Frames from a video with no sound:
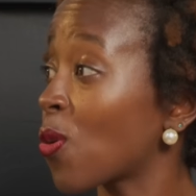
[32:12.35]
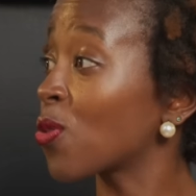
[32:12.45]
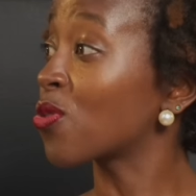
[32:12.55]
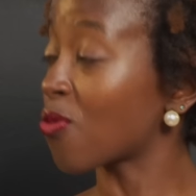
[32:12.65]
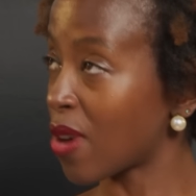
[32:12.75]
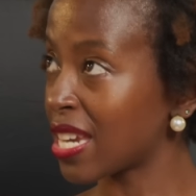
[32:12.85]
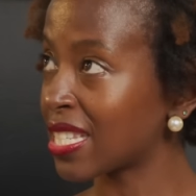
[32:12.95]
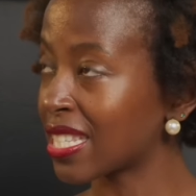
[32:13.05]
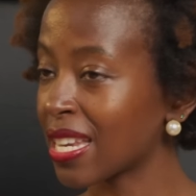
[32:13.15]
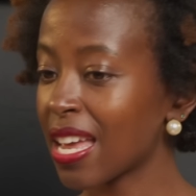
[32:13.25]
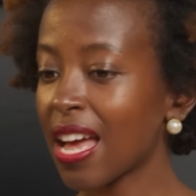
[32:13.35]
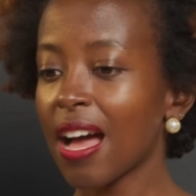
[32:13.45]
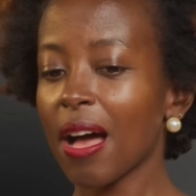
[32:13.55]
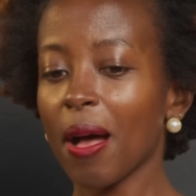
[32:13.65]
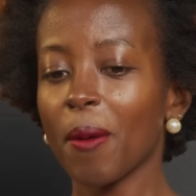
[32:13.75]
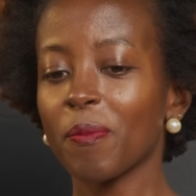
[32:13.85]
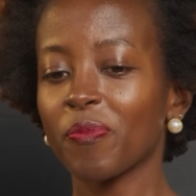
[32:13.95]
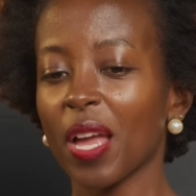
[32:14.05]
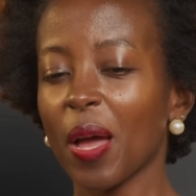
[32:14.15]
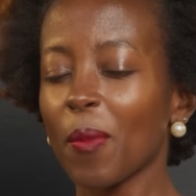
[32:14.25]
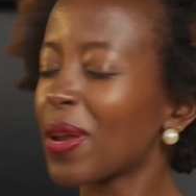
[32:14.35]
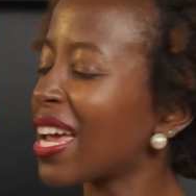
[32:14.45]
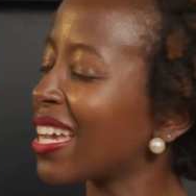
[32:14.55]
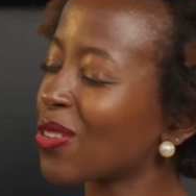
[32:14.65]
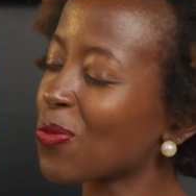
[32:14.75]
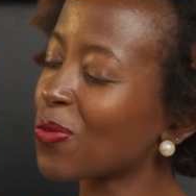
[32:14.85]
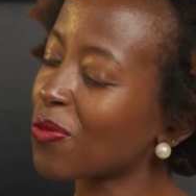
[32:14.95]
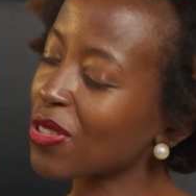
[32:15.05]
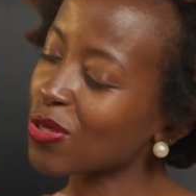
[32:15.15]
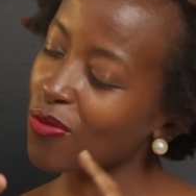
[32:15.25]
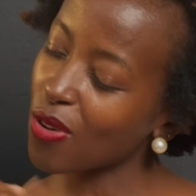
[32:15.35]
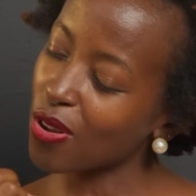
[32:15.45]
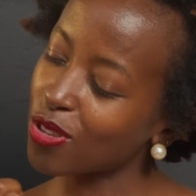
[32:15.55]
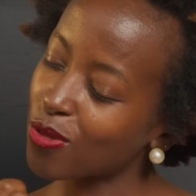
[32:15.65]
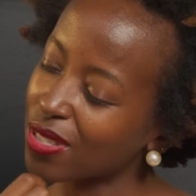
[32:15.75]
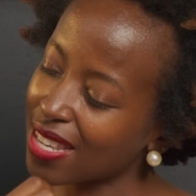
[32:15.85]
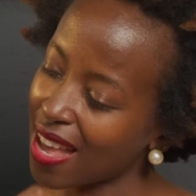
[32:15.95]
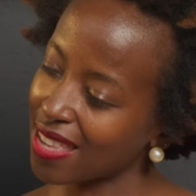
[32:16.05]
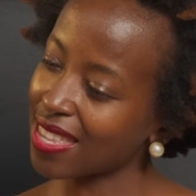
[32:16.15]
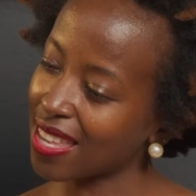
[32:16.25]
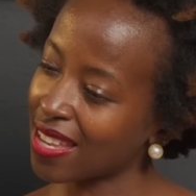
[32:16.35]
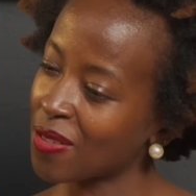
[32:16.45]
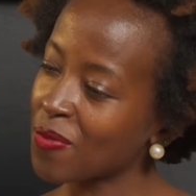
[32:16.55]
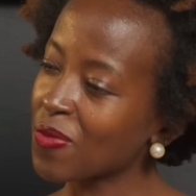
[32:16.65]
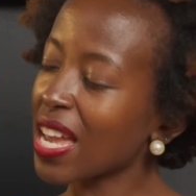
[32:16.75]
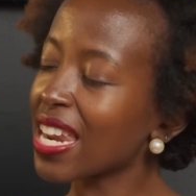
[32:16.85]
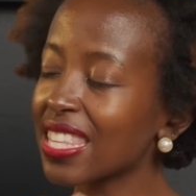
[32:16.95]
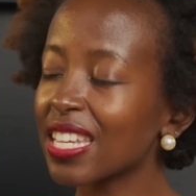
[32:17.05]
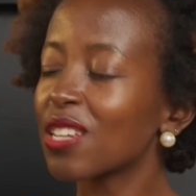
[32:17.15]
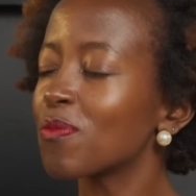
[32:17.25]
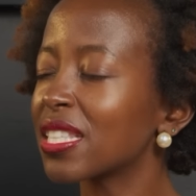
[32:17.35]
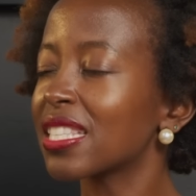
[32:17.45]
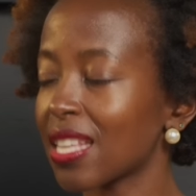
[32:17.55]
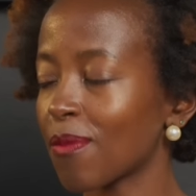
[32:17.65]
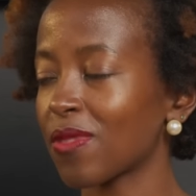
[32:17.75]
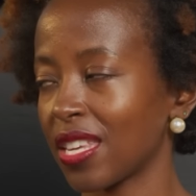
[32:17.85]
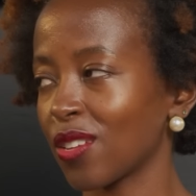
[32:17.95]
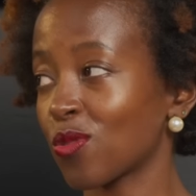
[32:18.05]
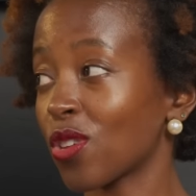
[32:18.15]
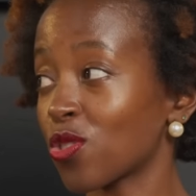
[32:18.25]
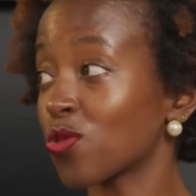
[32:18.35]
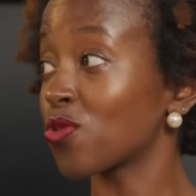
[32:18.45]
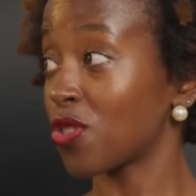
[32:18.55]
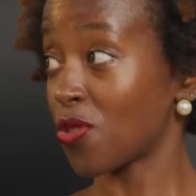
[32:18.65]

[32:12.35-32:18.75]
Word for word: all great. Mm. Um, but I, first of all, you lose nothing. Mm. And I think it means something to the children